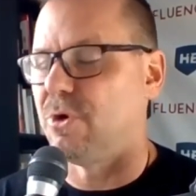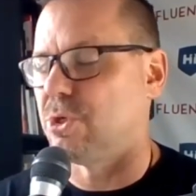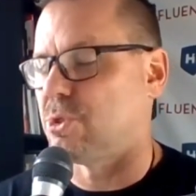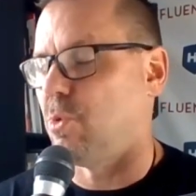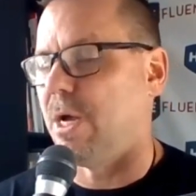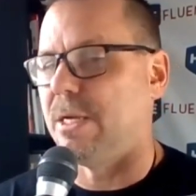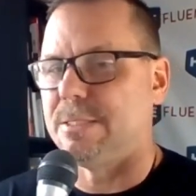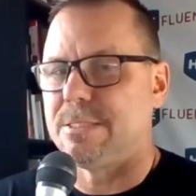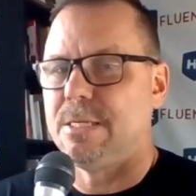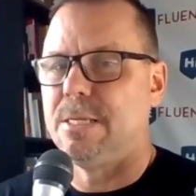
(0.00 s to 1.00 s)
First
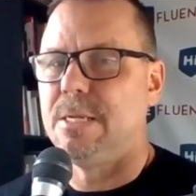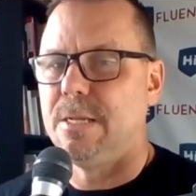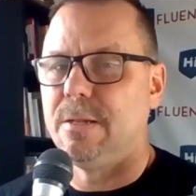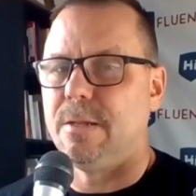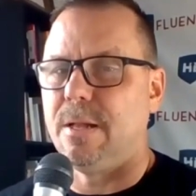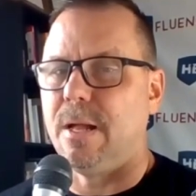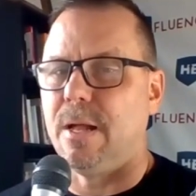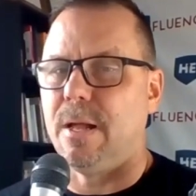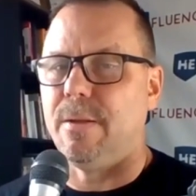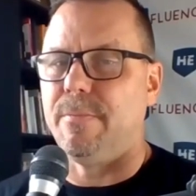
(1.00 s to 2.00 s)
was
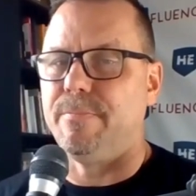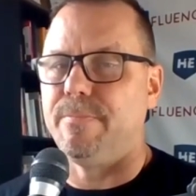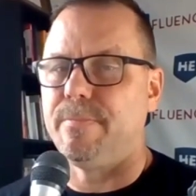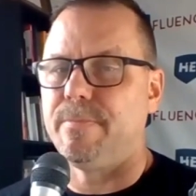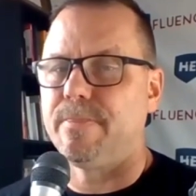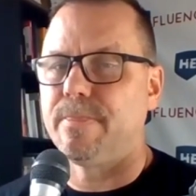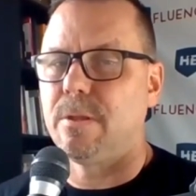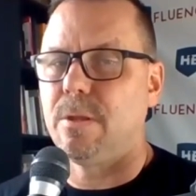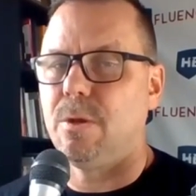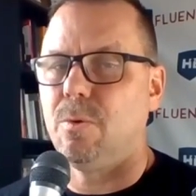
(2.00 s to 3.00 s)
um,
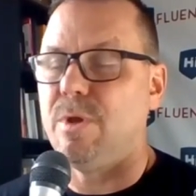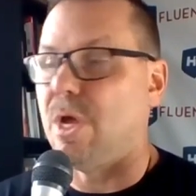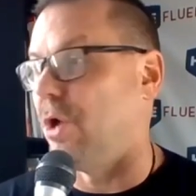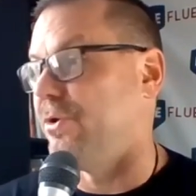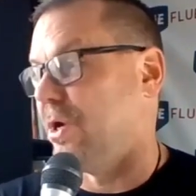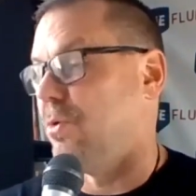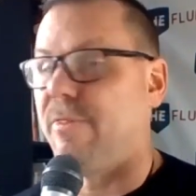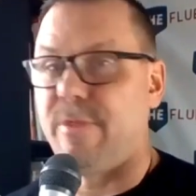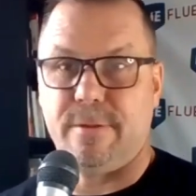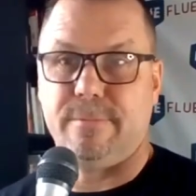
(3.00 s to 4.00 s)
we all deal
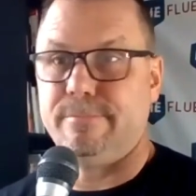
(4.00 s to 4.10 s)
with it.